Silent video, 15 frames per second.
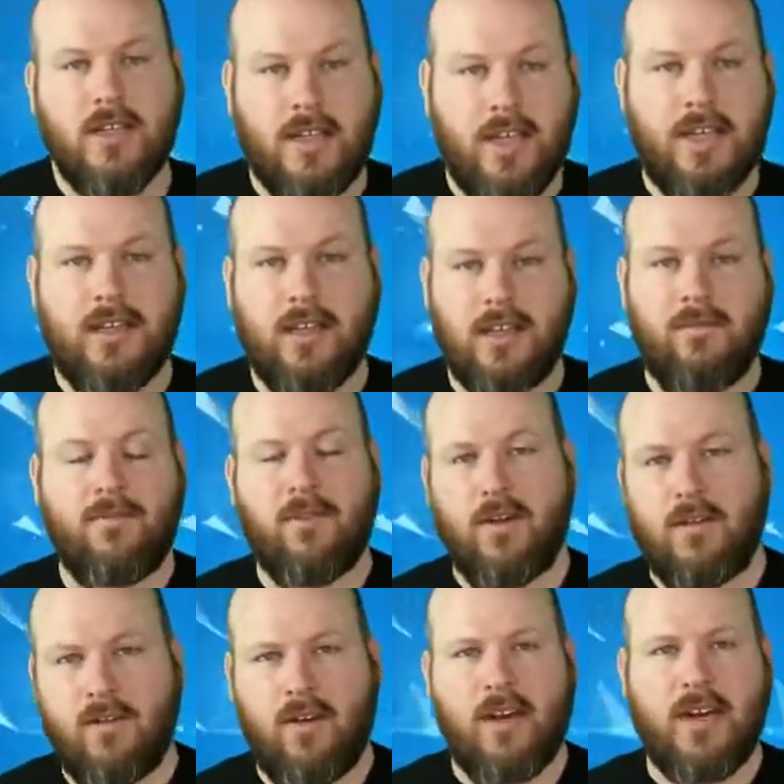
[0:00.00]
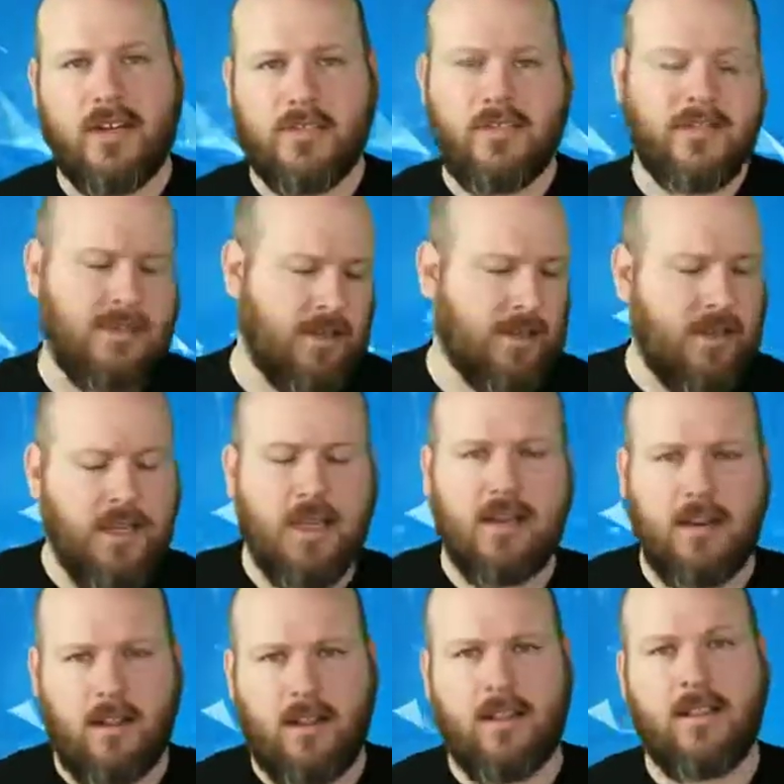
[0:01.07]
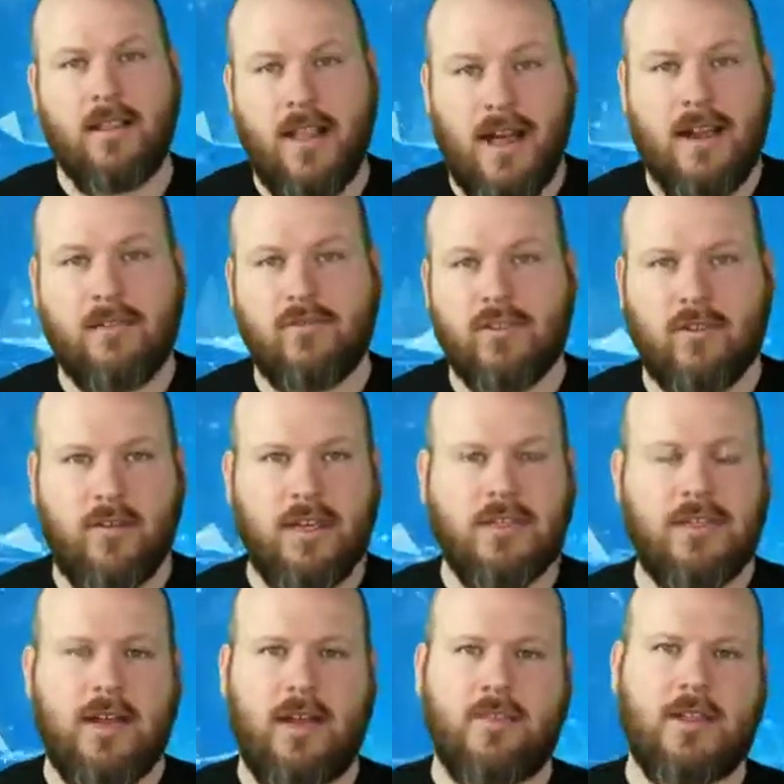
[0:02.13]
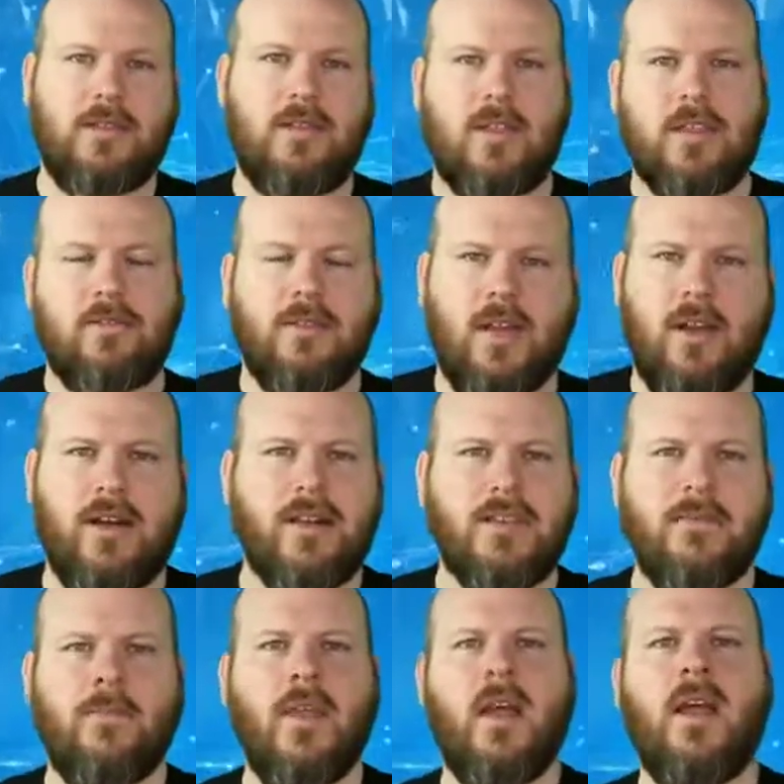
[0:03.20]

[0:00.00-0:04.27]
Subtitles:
get in front of audiences and get a lot of screen time. And so that's really awesome.